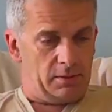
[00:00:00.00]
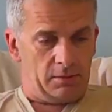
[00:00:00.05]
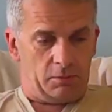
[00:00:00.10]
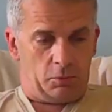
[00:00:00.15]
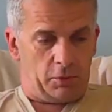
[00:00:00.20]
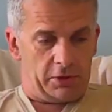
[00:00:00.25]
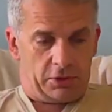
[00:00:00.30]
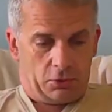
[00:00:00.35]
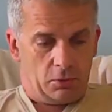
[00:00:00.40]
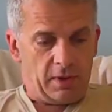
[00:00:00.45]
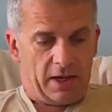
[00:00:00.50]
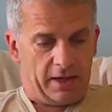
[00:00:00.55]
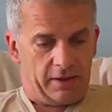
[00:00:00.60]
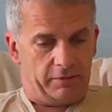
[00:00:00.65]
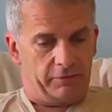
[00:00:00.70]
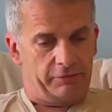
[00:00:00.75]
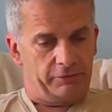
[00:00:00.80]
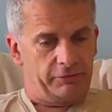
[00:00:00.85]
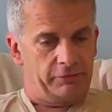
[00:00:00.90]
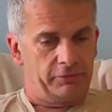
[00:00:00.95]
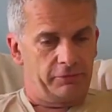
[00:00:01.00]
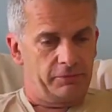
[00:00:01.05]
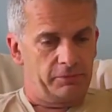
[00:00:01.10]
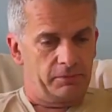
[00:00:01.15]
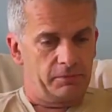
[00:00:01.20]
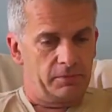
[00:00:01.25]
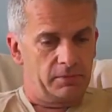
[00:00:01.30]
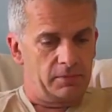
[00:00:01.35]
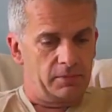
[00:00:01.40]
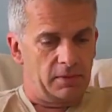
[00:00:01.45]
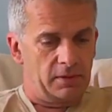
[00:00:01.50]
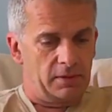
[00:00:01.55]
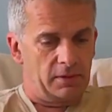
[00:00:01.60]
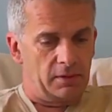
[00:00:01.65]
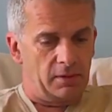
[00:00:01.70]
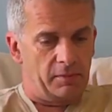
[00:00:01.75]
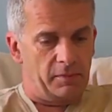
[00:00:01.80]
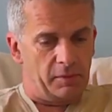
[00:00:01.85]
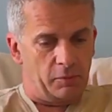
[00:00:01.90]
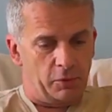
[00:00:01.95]
we do have,
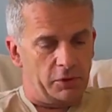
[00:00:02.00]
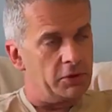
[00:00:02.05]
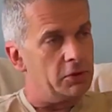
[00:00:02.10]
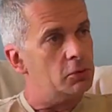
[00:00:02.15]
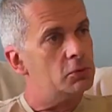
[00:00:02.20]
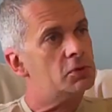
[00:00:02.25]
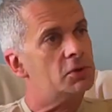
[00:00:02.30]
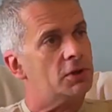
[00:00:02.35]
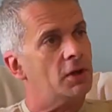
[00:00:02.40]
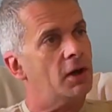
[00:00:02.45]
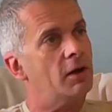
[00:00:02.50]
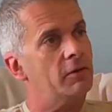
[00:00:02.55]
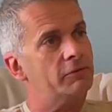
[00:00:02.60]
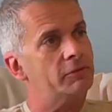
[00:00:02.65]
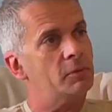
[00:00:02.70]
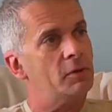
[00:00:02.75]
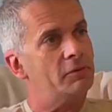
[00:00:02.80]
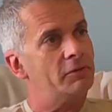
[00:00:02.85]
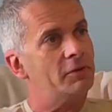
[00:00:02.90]
I mean, we do start from a